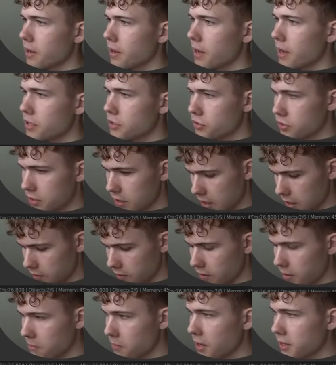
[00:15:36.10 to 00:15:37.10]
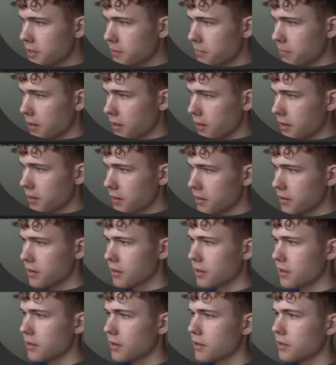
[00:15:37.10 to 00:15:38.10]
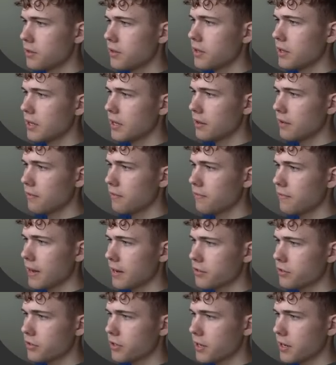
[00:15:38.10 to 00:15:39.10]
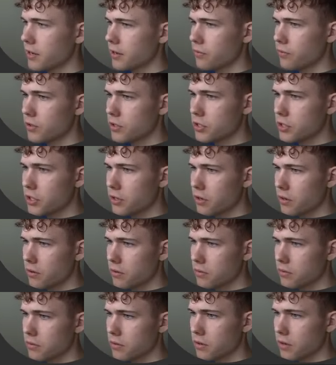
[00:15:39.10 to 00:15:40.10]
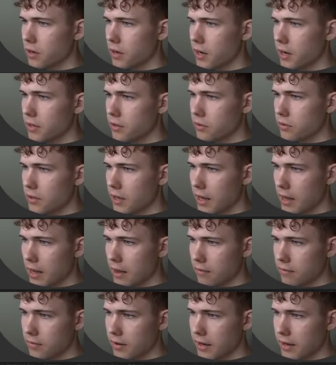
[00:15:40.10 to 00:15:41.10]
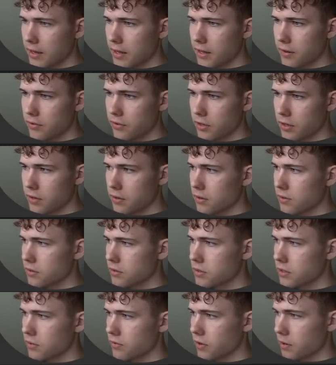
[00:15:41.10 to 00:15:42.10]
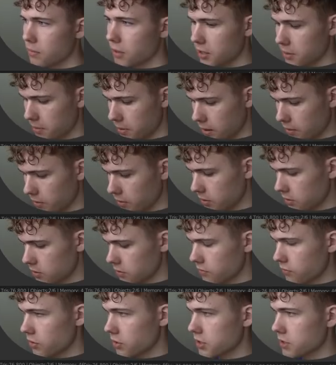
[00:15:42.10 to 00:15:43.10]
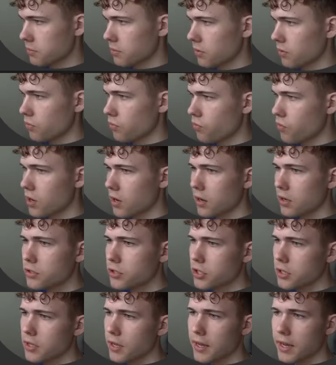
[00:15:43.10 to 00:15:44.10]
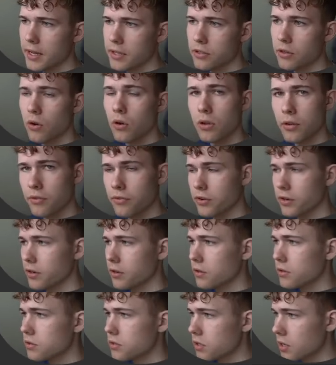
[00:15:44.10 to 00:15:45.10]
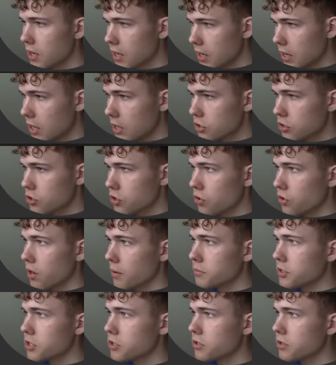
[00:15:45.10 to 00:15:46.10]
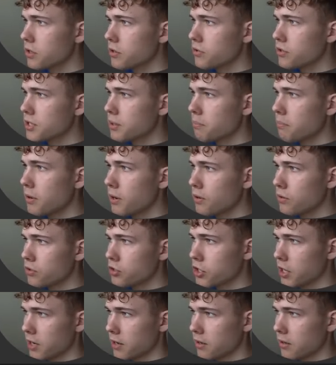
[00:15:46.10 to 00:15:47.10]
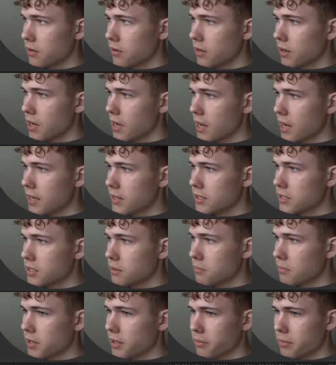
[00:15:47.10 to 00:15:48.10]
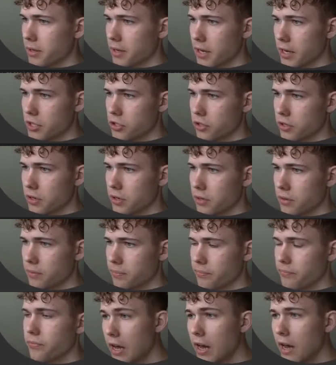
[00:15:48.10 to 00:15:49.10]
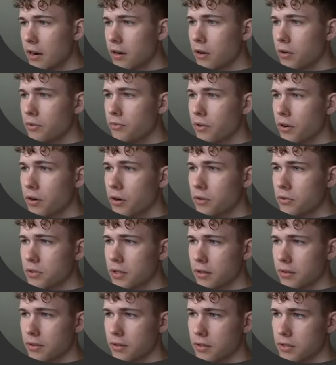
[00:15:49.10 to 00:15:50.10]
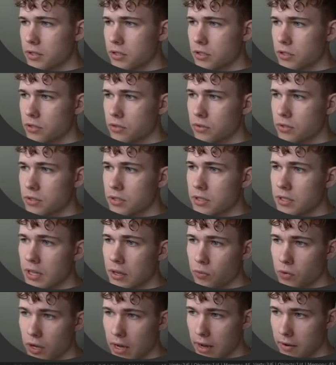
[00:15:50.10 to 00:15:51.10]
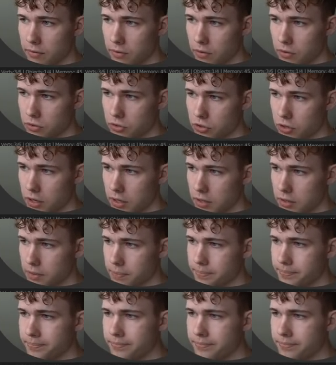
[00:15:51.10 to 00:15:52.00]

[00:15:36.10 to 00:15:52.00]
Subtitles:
as you see, if I multiply the factor here with 0, I don't have any wrinkles. If I multiply with, for example, 100, I get a lot of wrinkles. So I'm just going to use the blue channel as the multiplication here. Now, if I rotate this, you see we have those, right?